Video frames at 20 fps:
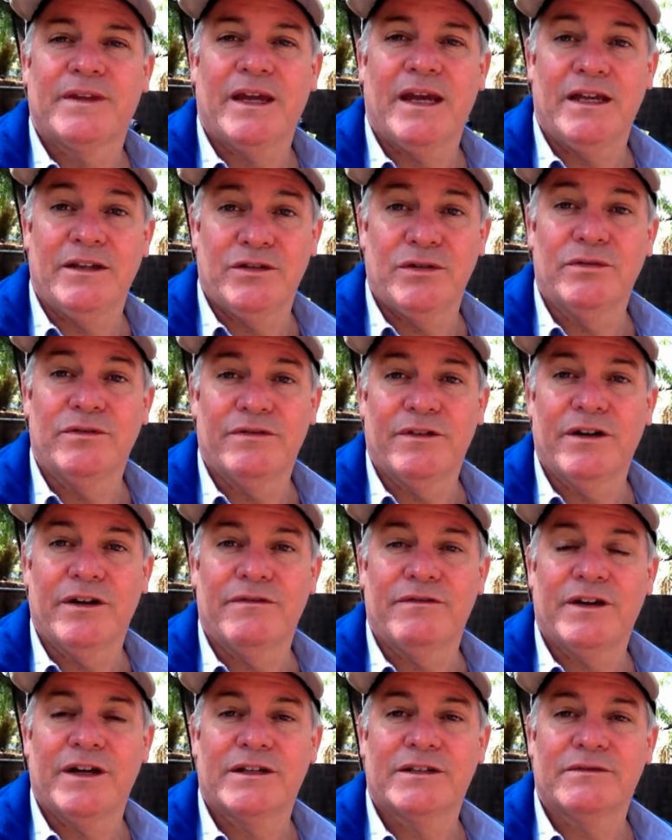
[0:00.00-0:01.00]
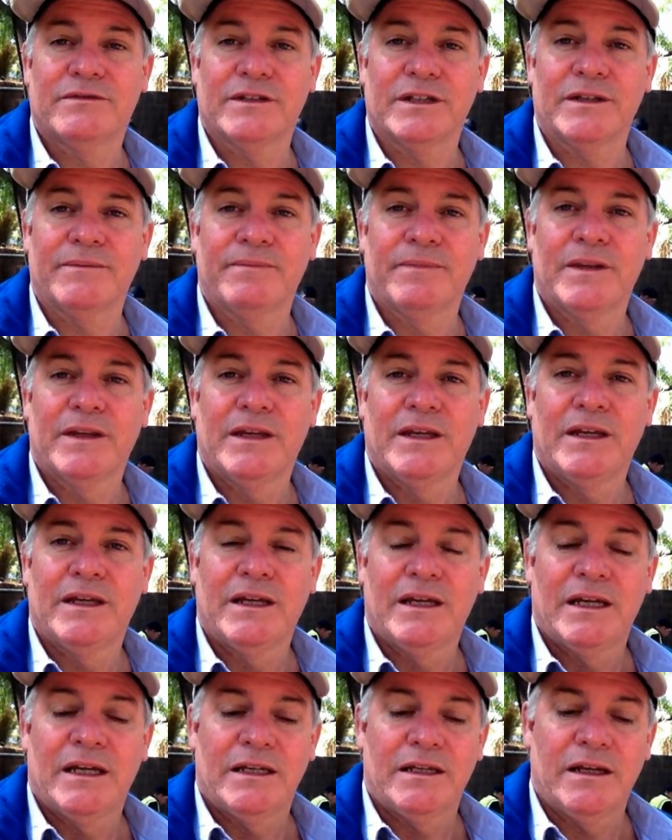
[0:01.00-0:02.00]
and do it very effectively.
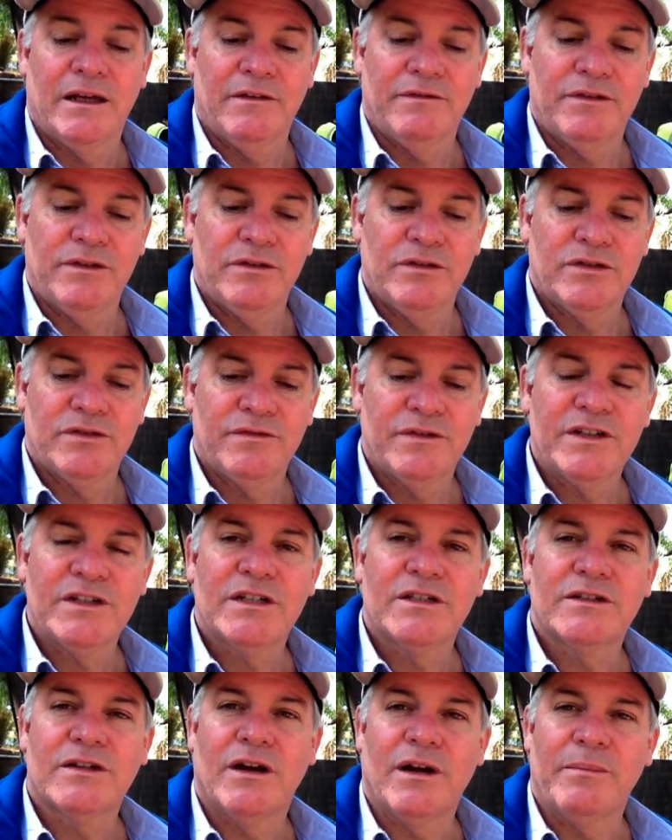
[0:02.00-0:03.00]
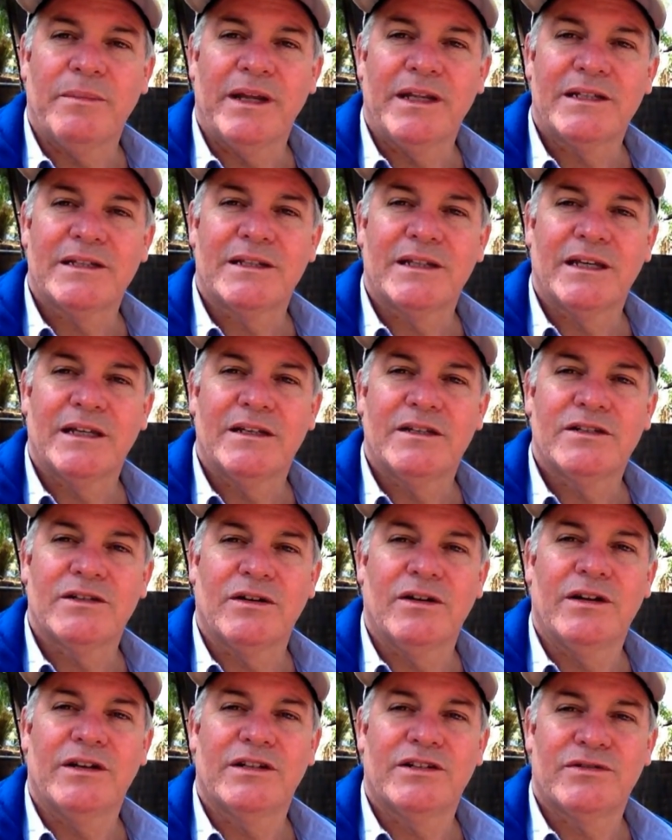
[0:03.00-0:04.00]
Now, if you use fishing type nets, they're
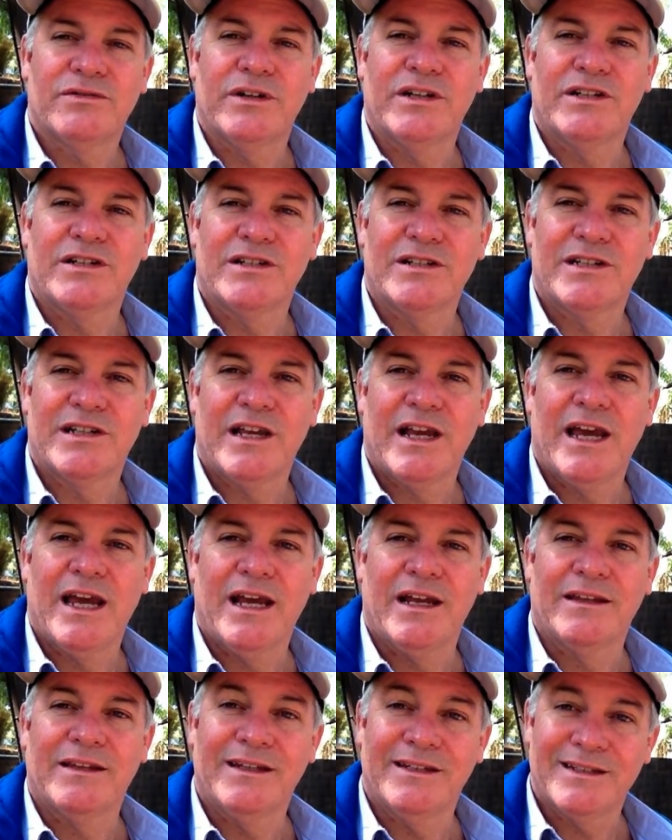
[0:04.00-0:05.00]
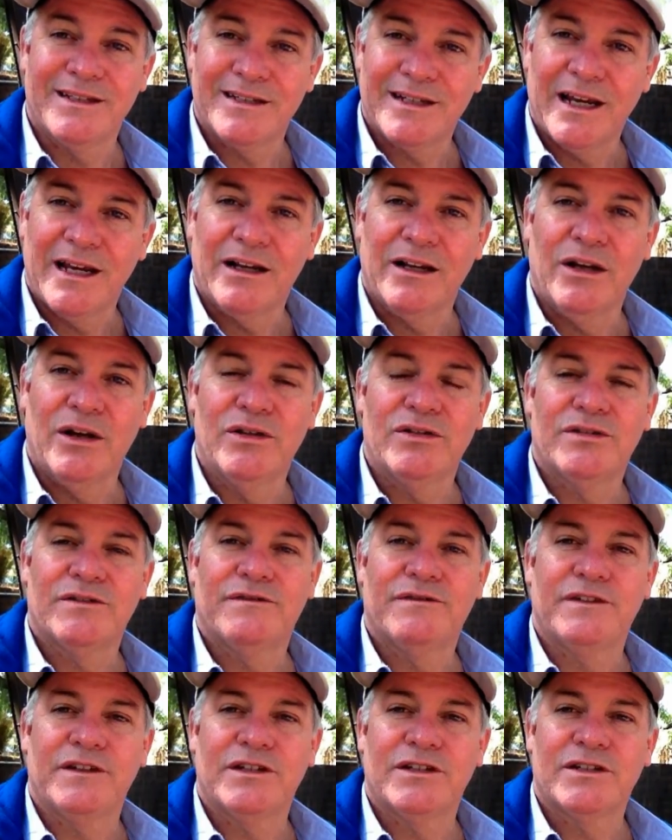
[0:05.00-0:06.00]
designed to stretch and sag. They're to take loads
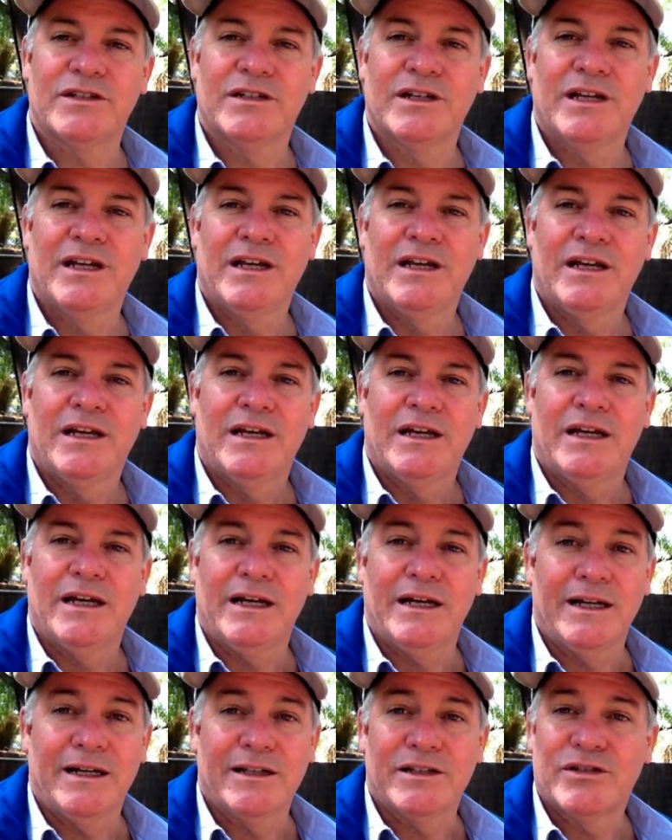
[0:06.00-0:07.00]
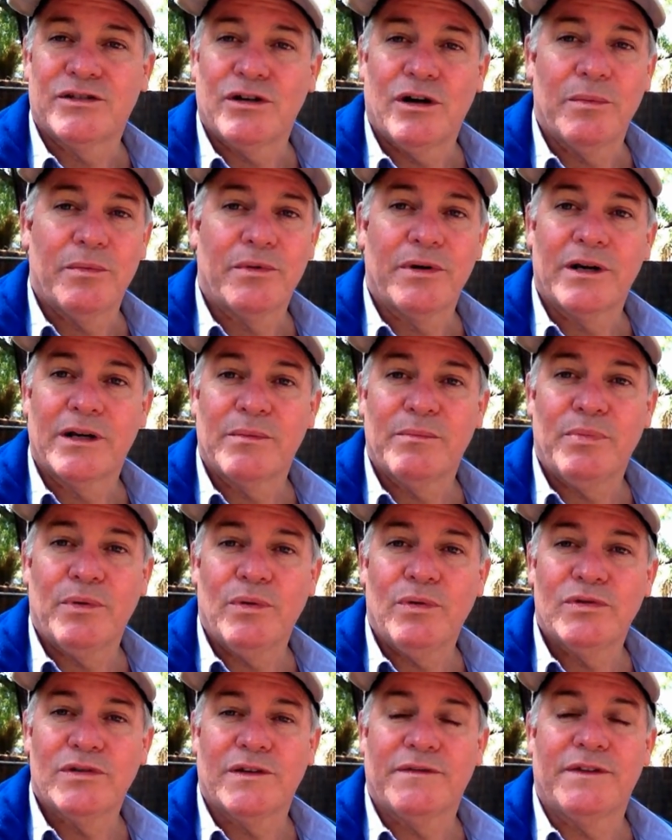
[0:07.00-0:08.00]
of fish, stop cricket
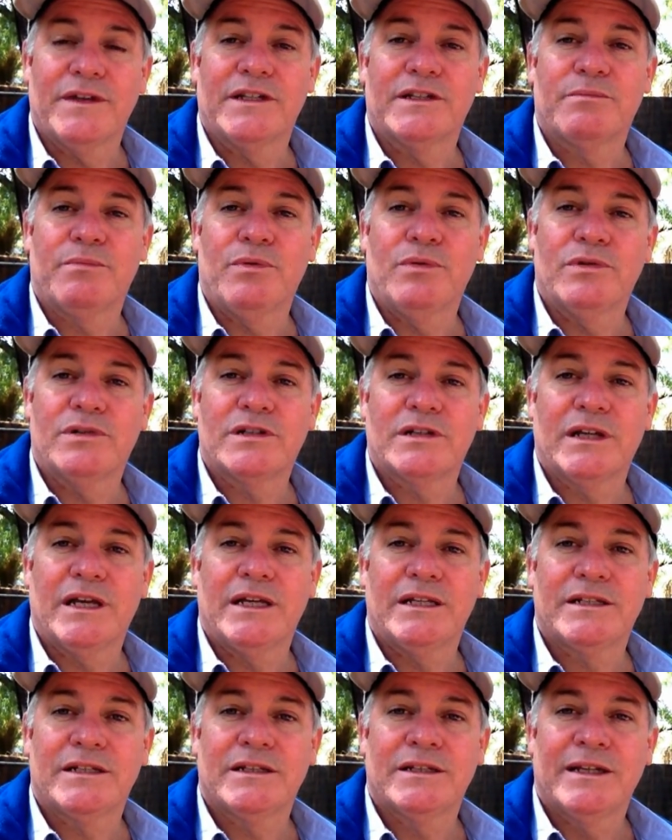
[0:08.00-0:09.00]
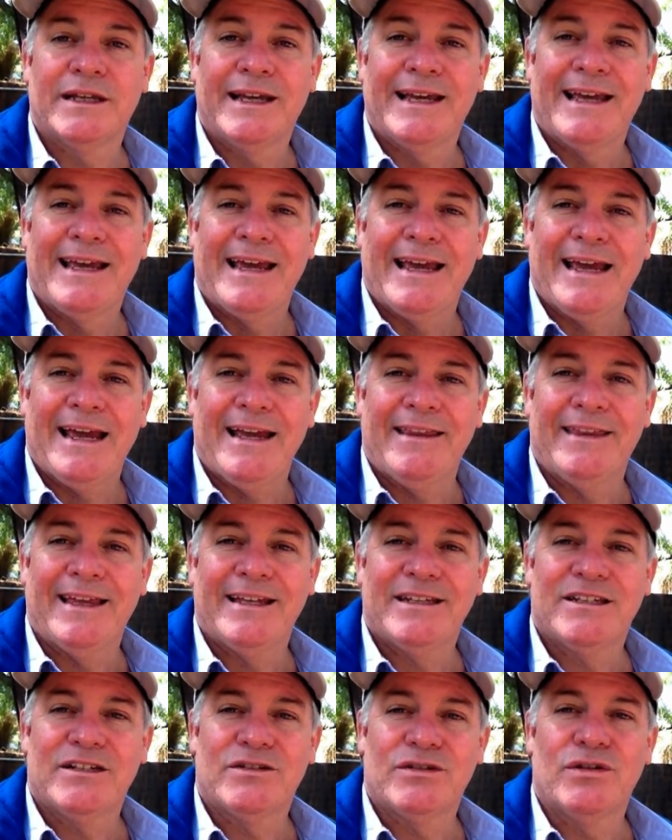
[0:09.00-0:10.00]
balls if they're sports nets, and
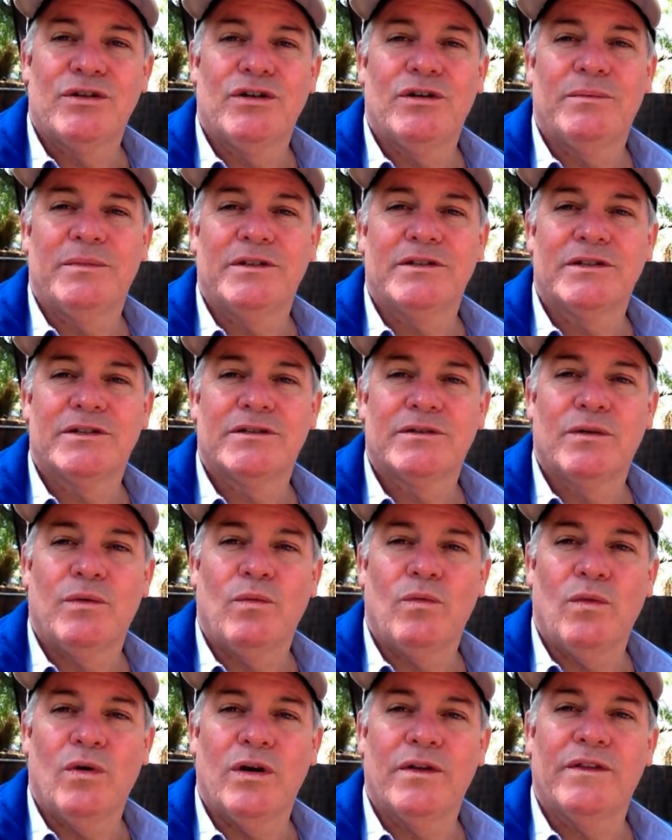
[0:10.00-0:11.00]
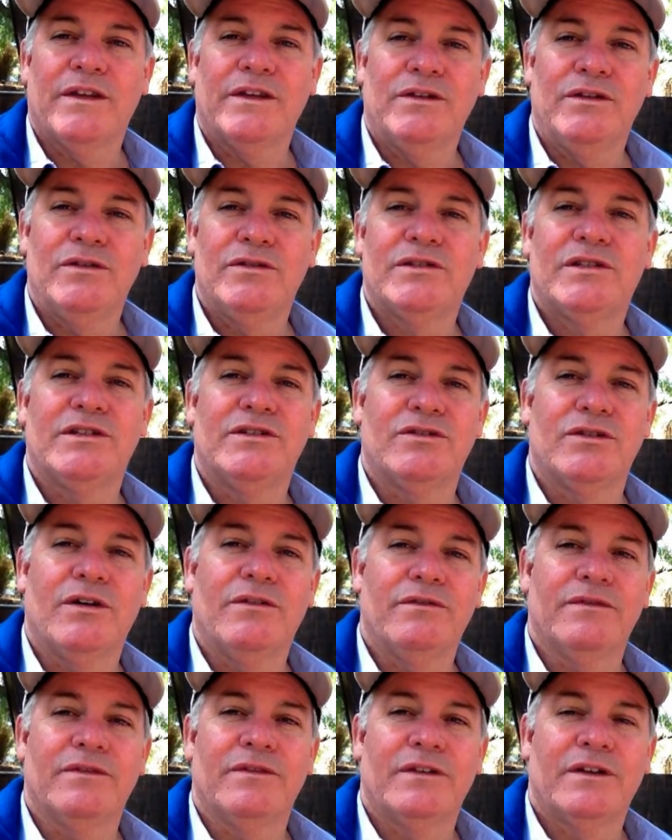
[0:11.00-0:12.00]
that determines what the usage
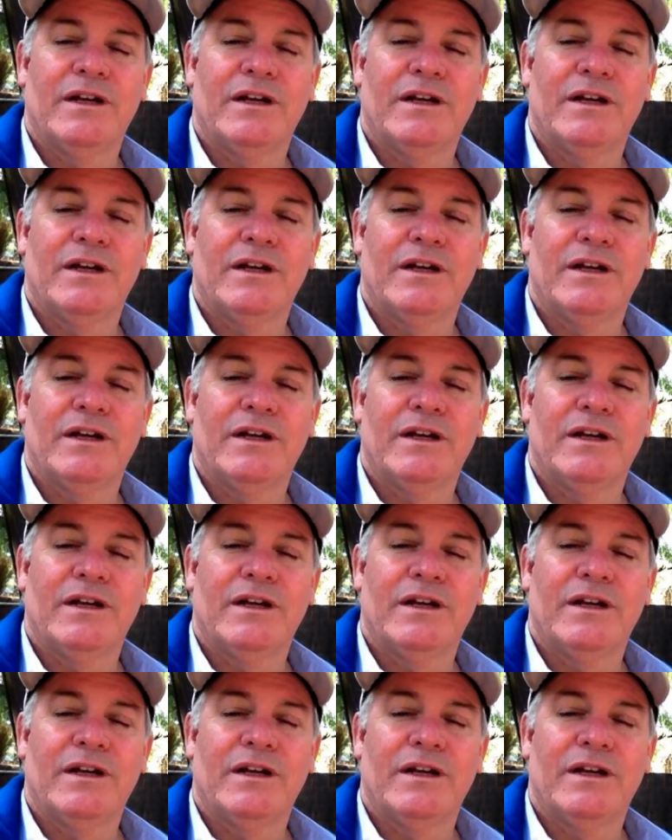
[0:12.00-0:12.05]
of